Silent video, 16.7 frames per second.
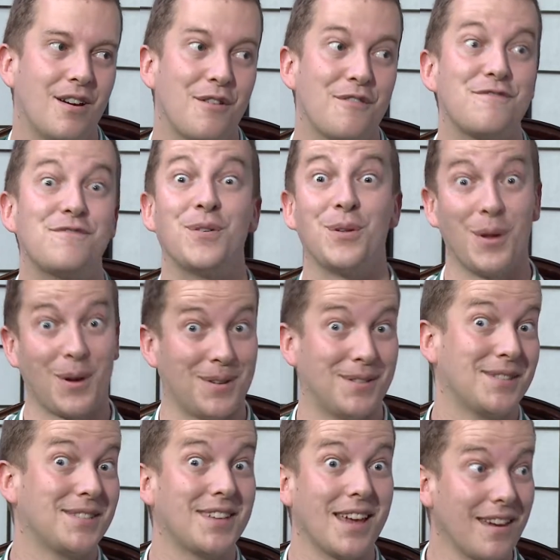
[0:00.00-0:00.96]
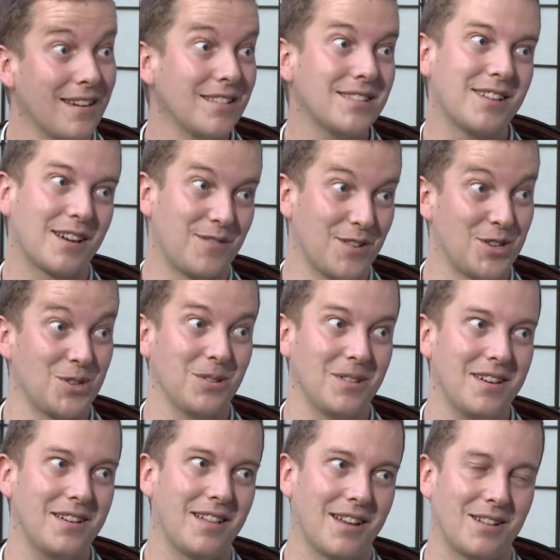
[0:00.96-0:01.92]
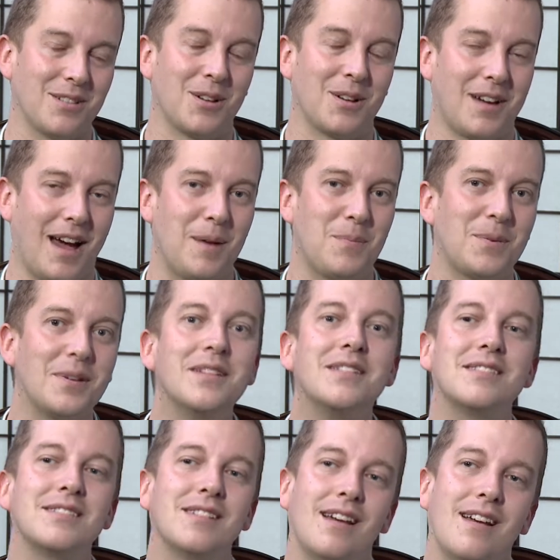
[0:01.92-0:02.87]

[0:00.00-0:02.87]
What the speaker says: full-on scenes, like visually, like a lot happens.